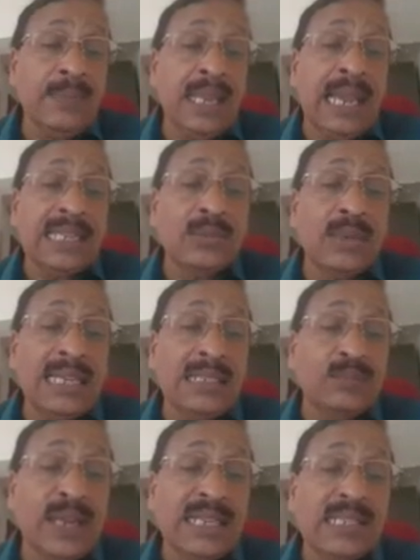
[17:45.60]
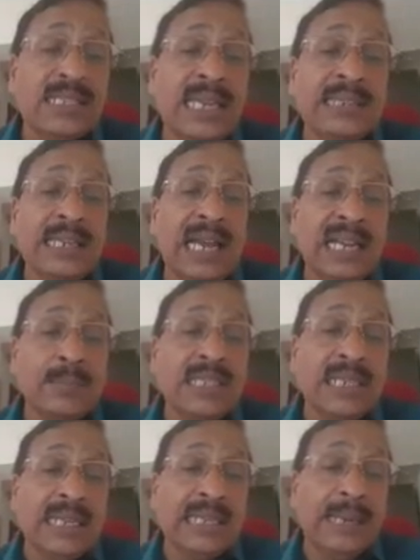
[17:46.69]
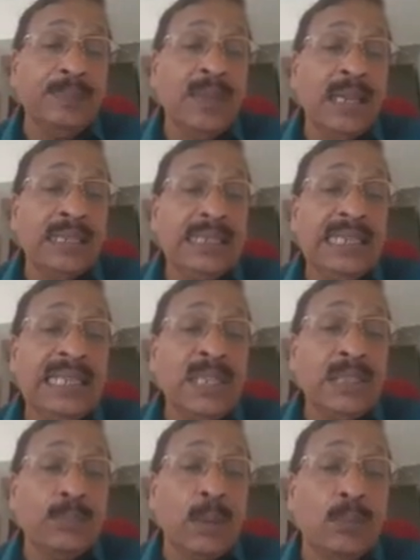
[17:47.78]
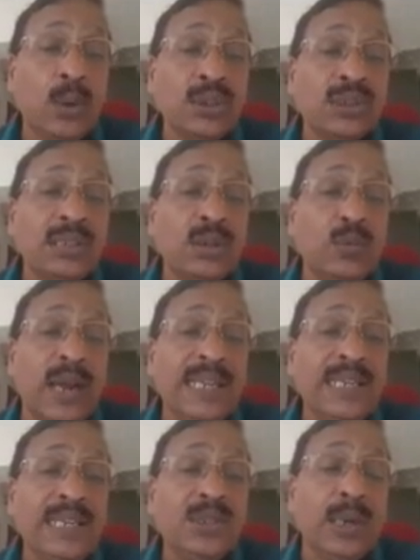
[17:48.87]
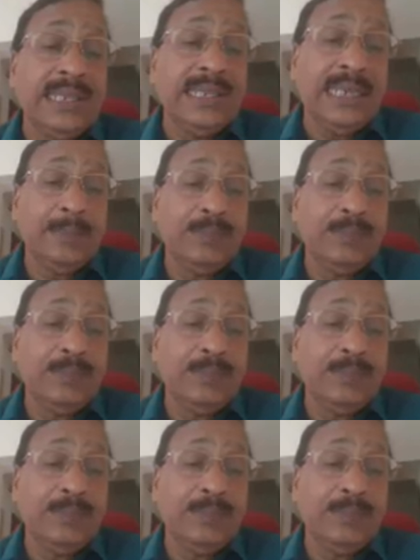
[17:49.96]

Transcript: as well as flux and armature current, Tm is proportional to phi into Ia.